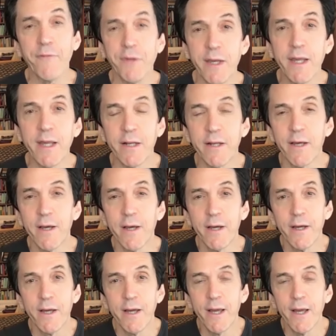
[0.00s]
have to eat,
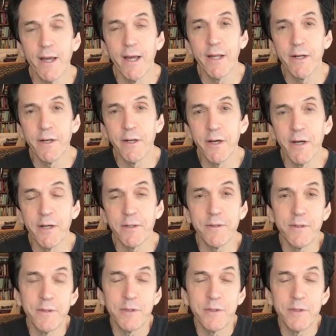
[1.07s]
and uh,